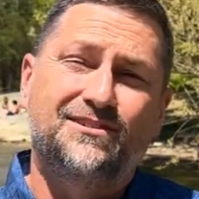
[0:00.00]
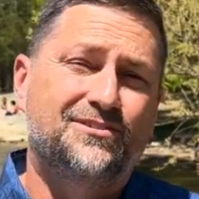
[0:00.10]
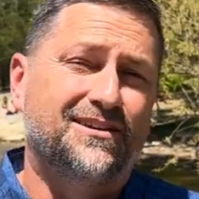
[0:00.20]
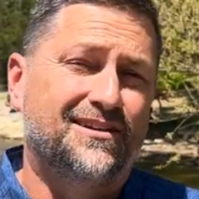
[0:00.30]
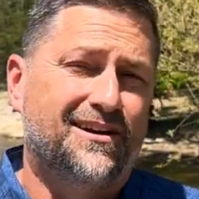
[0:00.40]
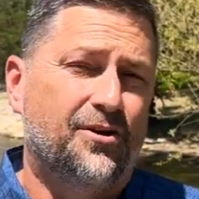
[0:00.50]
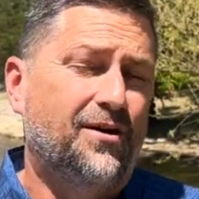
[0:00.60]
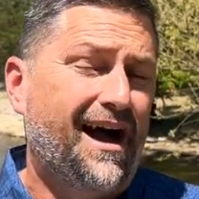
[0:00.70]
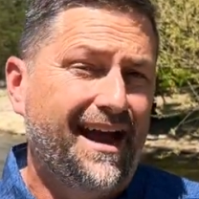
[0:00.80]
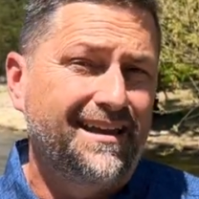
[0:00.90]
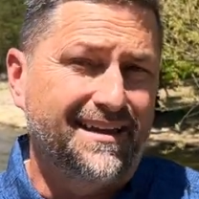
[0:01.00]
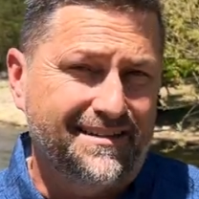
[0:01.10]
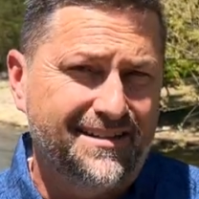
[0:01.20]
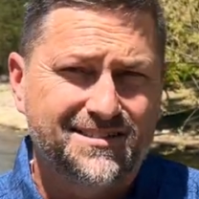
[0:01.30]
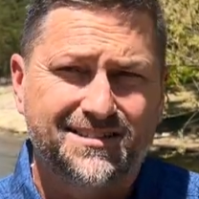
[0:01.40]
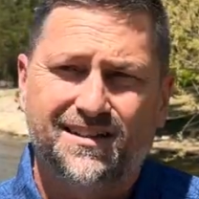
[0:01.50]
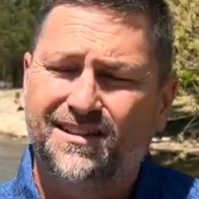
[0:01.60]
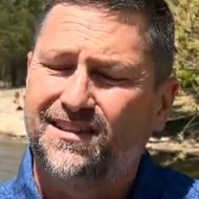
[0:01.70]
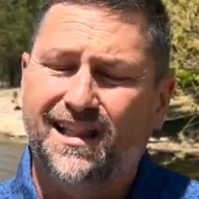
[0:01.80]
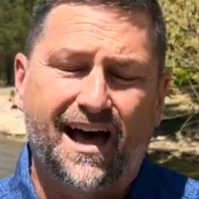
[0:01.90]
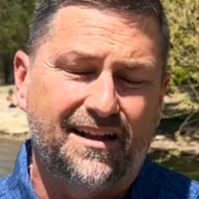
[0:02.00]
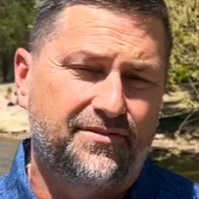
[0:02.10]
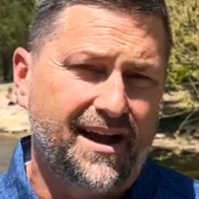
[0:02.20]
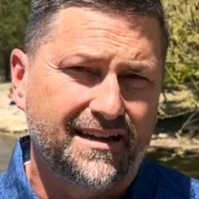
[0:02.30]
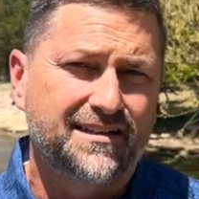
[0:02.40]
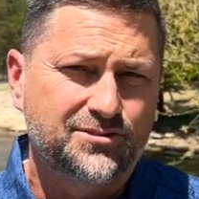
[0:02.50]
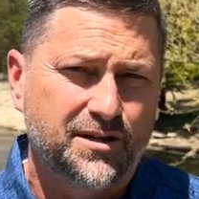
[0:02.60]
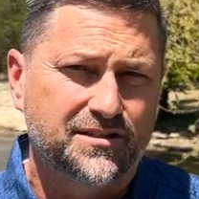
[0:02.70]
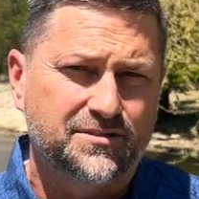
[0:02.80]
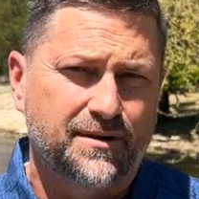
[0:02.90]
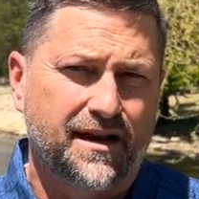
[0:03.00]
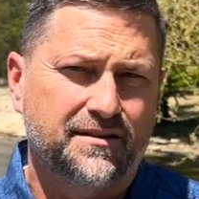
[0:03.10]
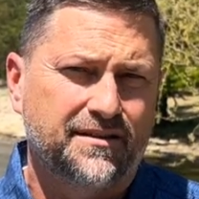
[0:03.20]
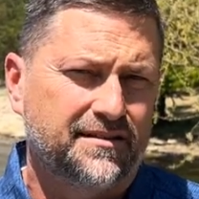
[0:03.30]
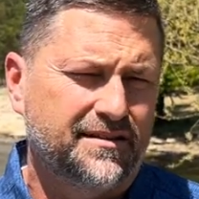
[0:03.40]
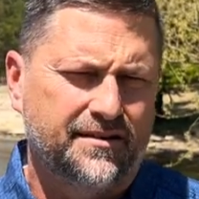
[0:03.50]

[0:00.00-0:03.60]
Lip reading: You can go hiking. There's a lot of hiking trails around the